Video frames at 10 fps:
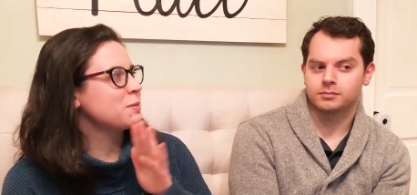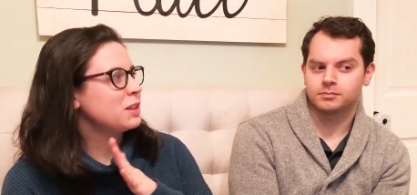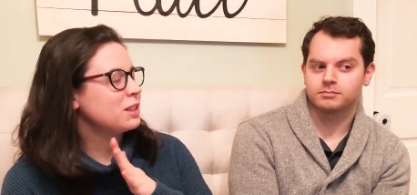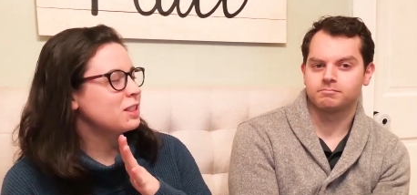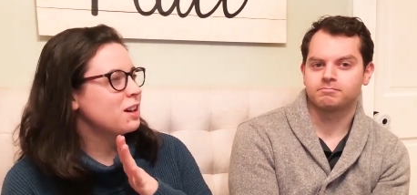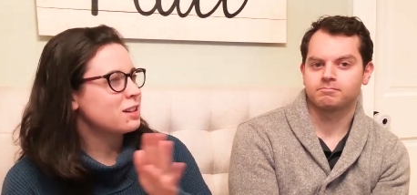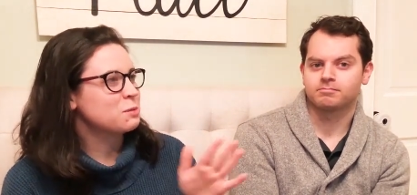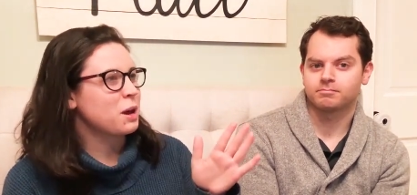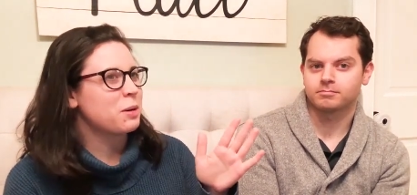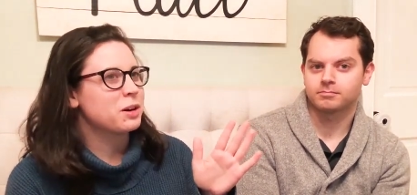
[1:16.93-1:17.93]
Speaker 1: and we
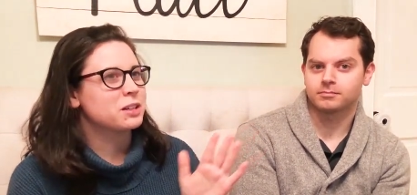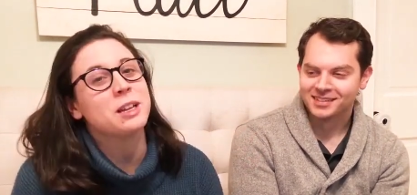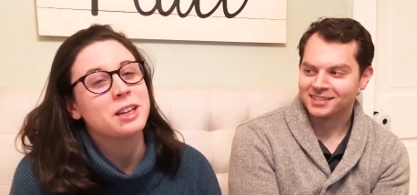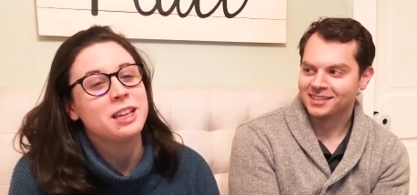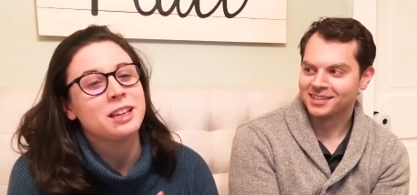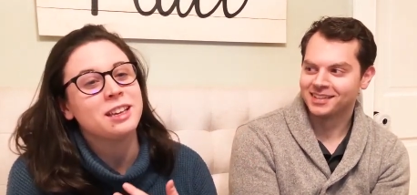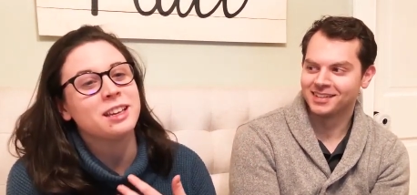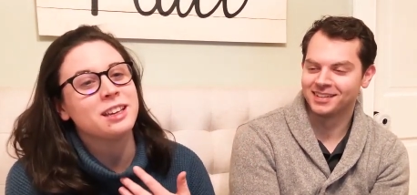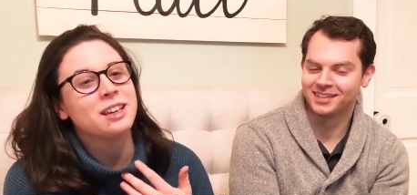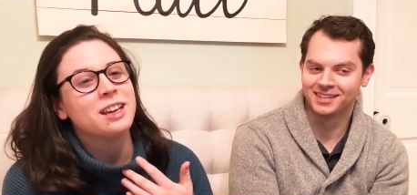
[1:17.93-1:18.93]
lost power.
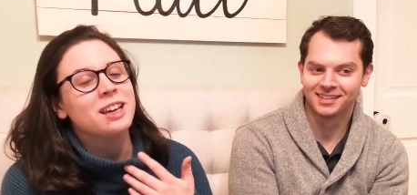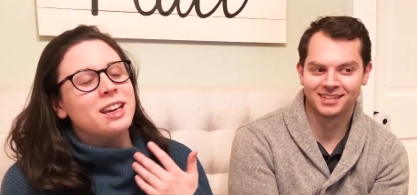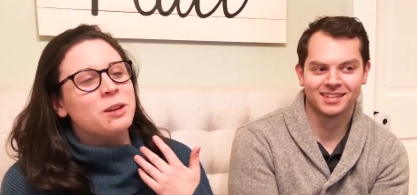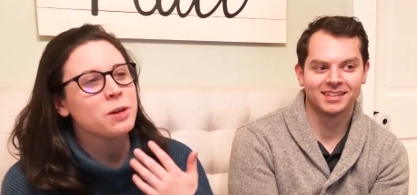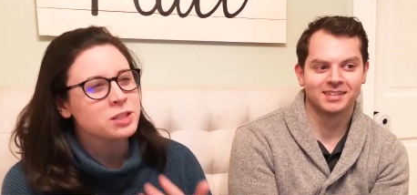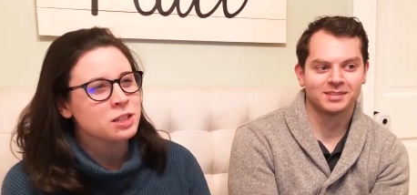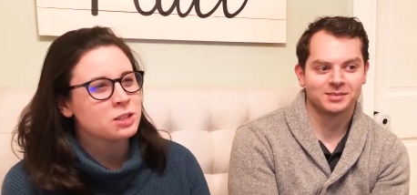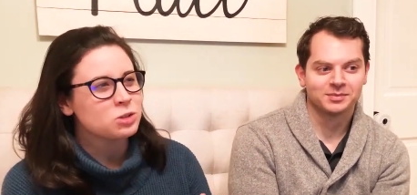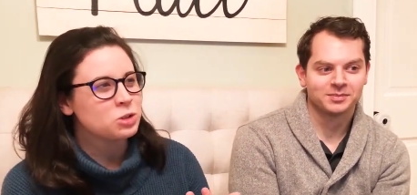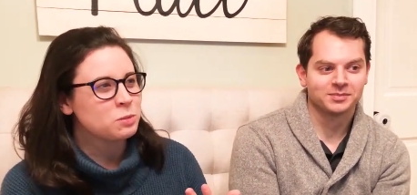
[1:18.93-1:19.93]
He
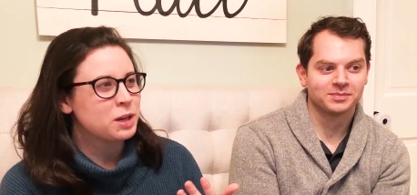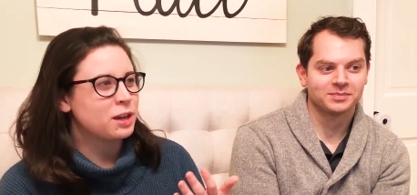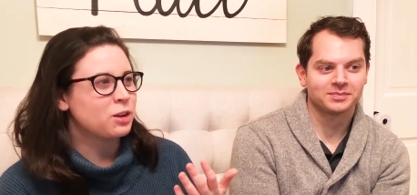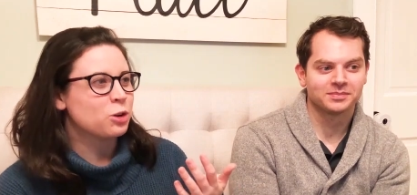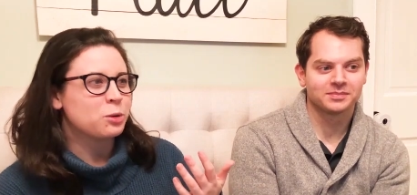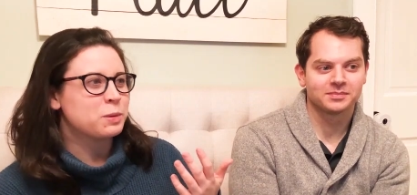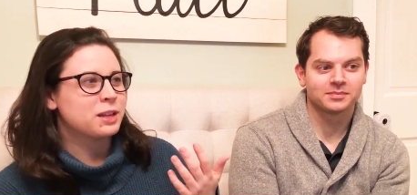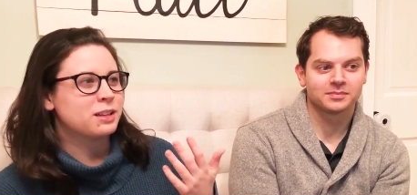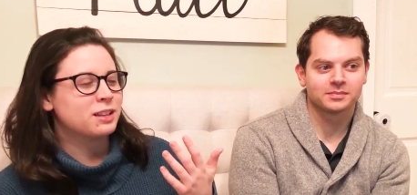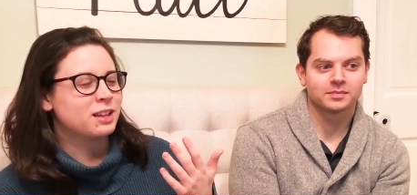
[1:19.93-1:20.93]
wasn't too big on
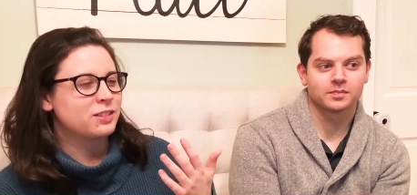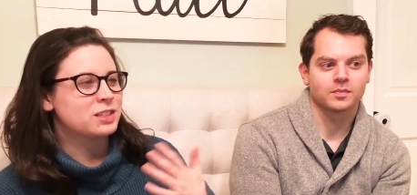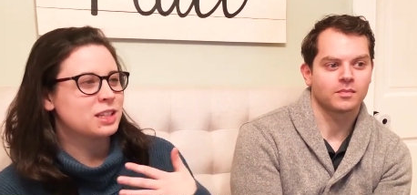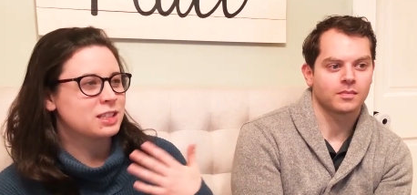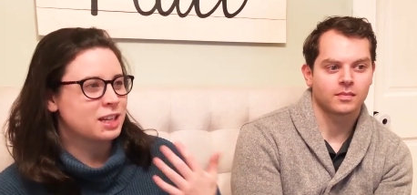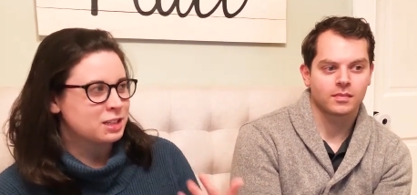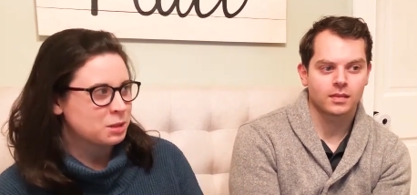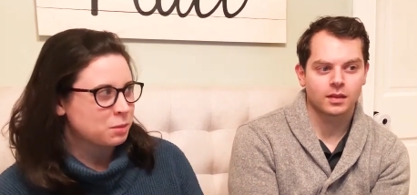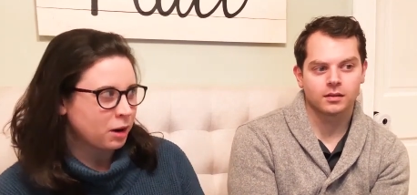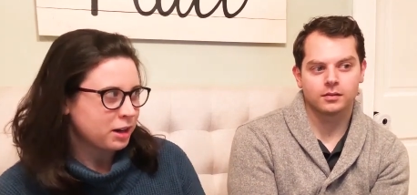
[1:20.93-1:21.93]
opening the gifts that
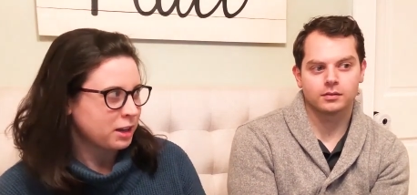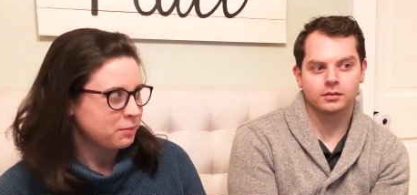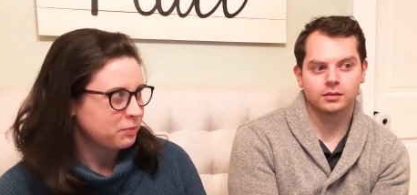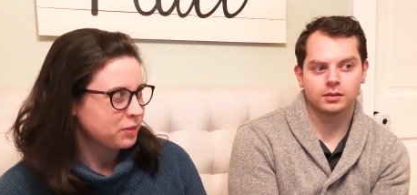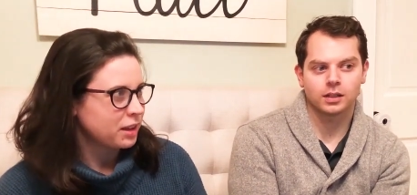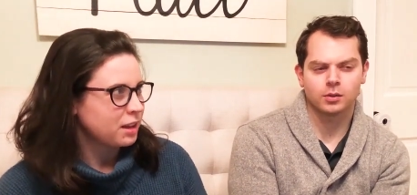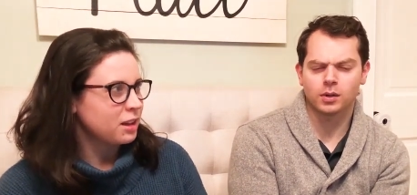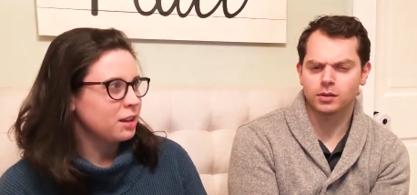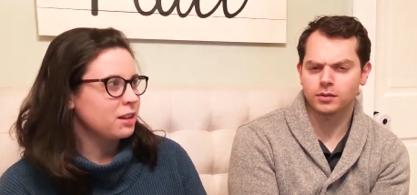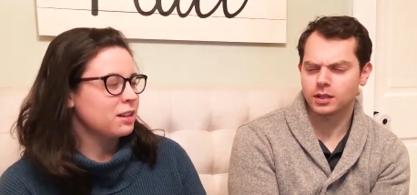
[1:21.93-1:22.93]
Santa brought him.
Speaker 2: Yeah,
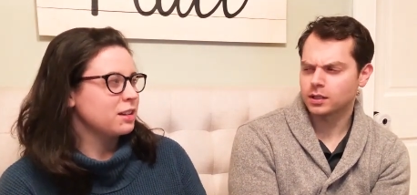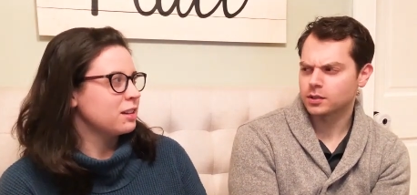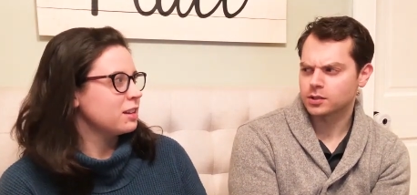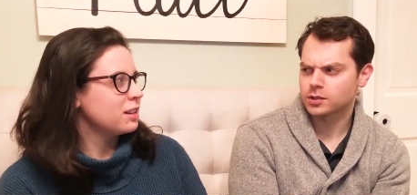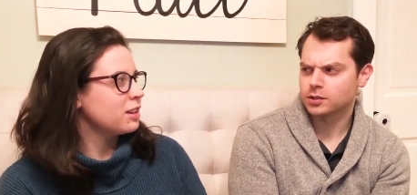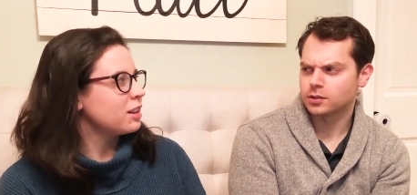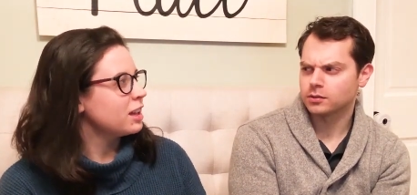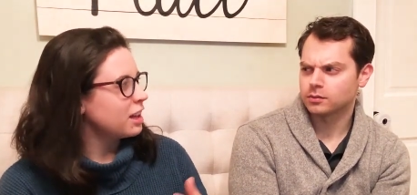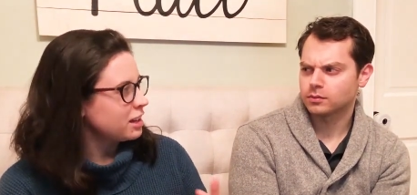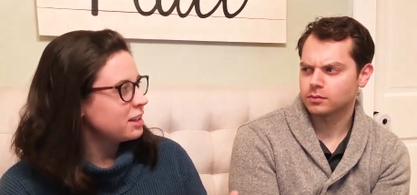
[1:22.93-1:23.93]
well, I don't think he
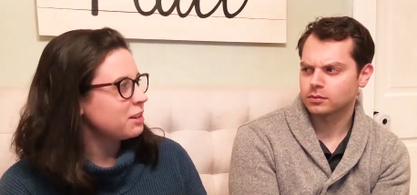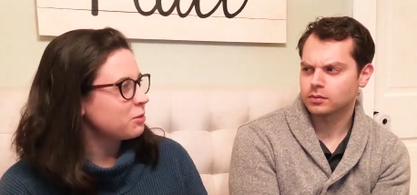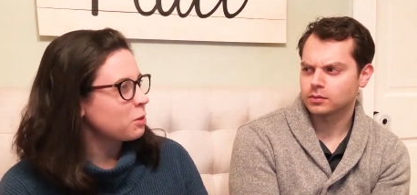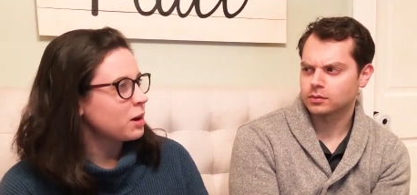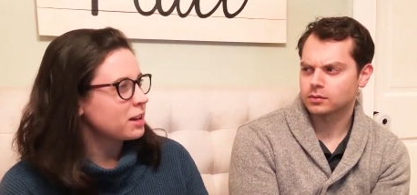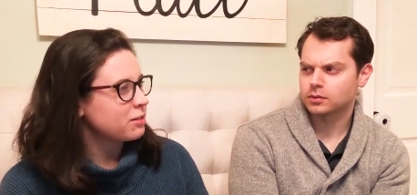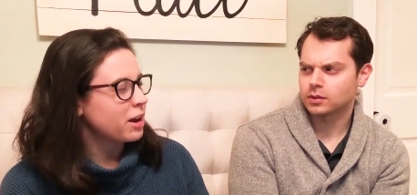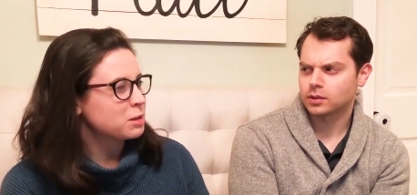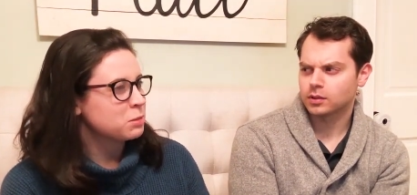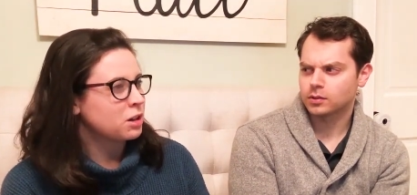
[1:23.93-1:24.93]
understood.
Speaker 1: He didn't quite
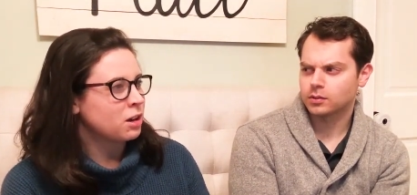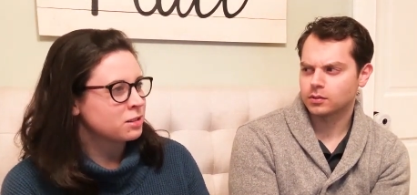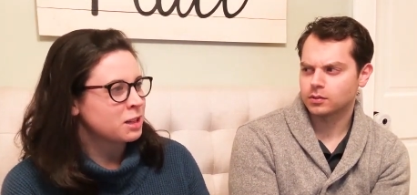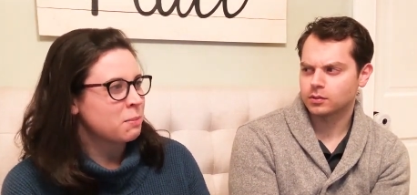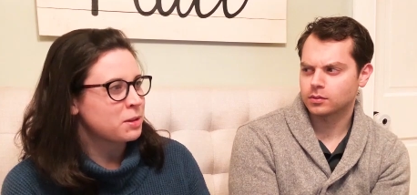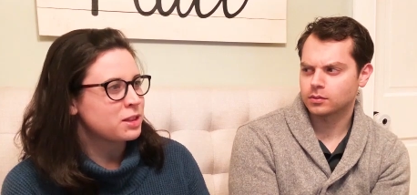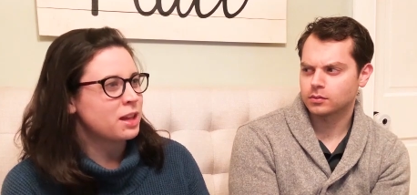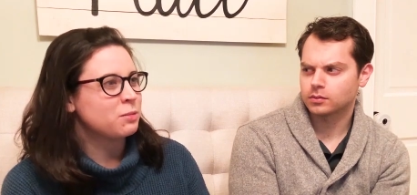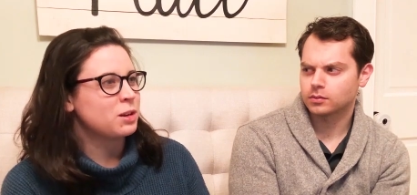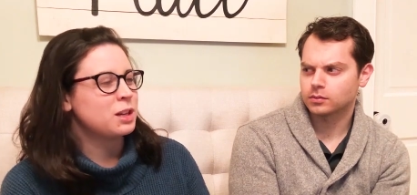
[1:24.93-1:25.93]
grasp the concept, but
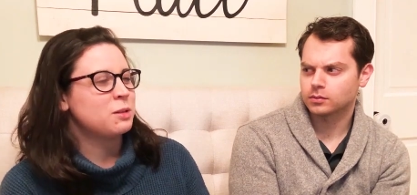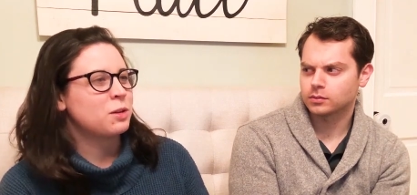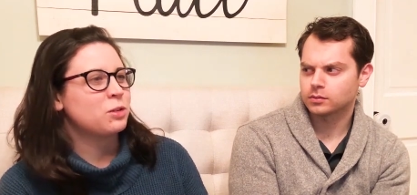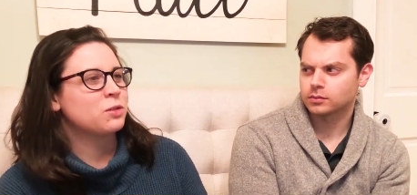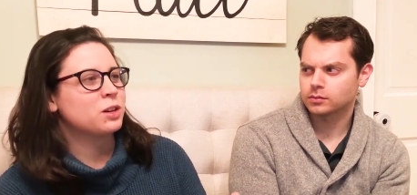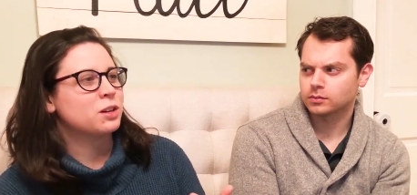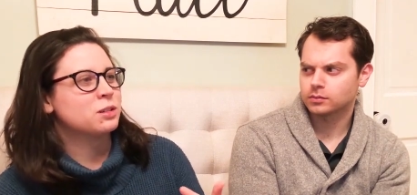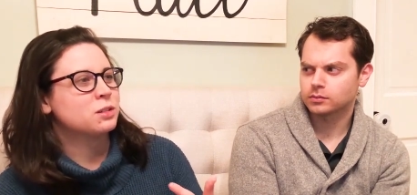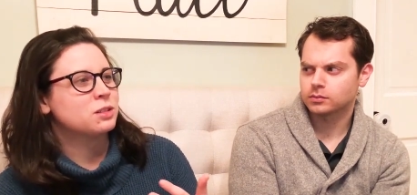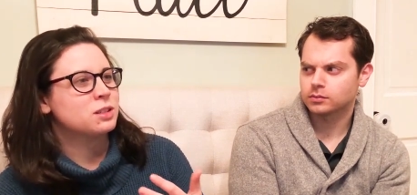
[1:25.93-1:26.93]
then when he went
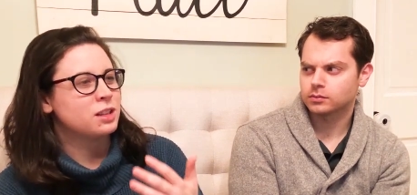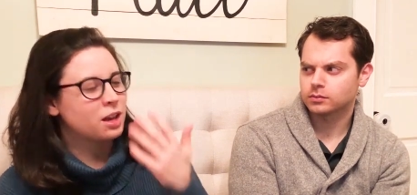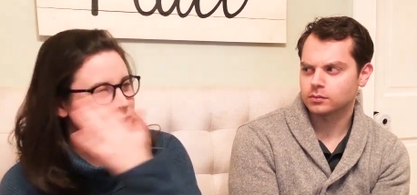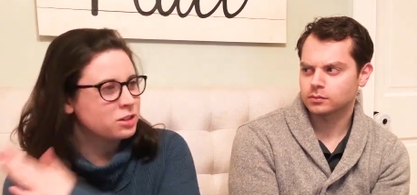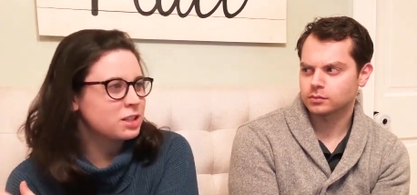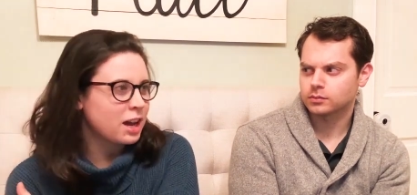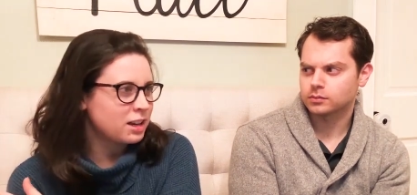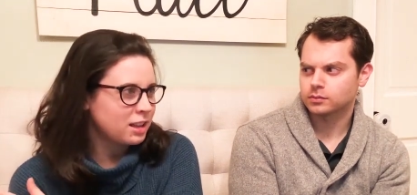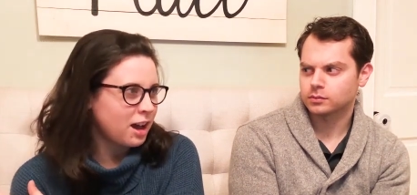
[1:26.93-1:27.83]
over to the other side of the